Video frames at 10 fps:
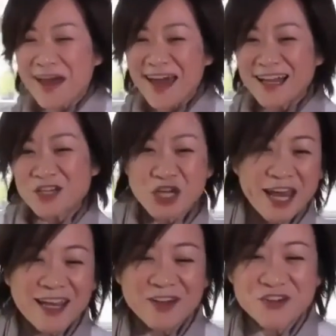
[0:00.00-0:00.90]
and
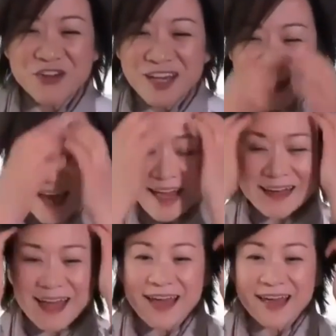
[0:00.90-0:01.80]
change.
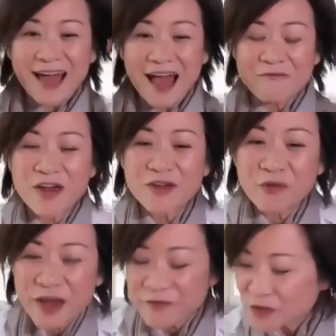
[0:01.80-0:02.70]
And I'm very
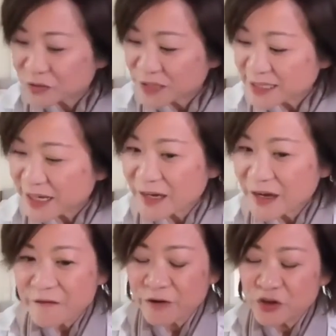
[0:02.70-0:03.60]
grateful, Theresa,
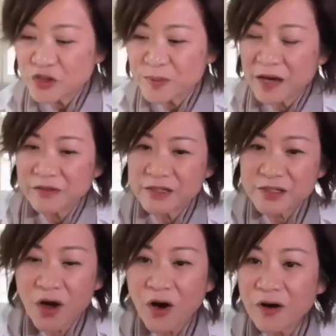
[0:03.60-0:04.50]
for you to be on this
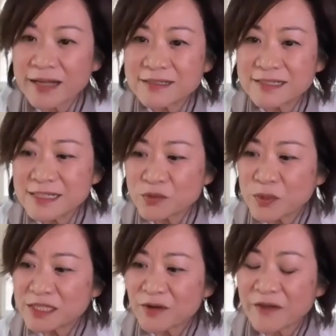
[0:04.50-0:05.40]
call. And since we
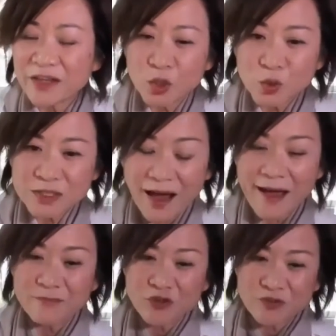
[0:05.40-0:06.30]
still have a little
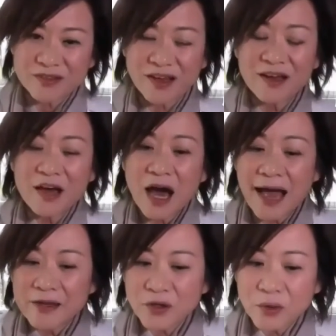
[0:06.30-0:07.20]
time, Theresa,
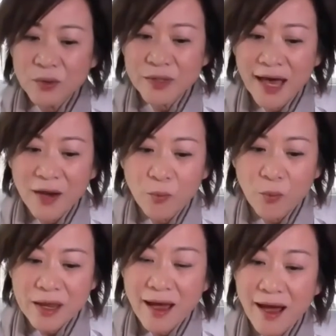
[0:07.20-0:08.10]
I know that
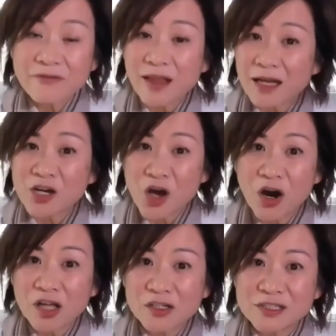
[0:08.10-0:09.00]
we have a lot of
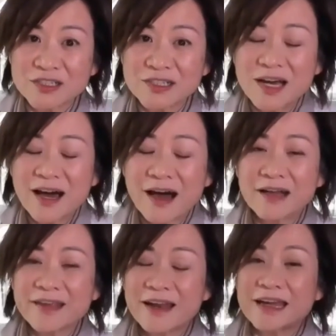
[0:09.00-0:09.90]
callers
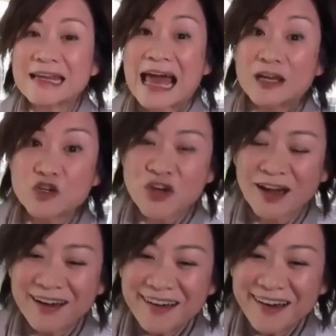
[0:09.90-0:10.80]
that are in
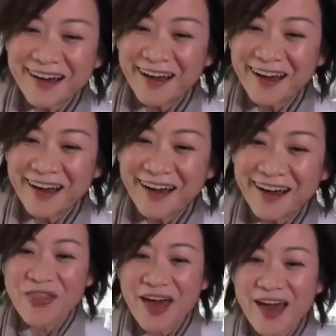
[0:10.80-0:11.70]
Asia
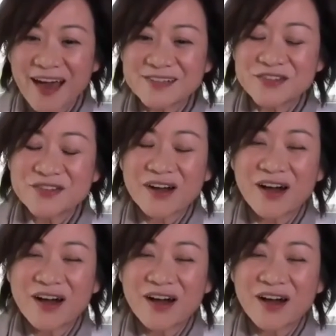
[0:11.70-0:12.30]
that,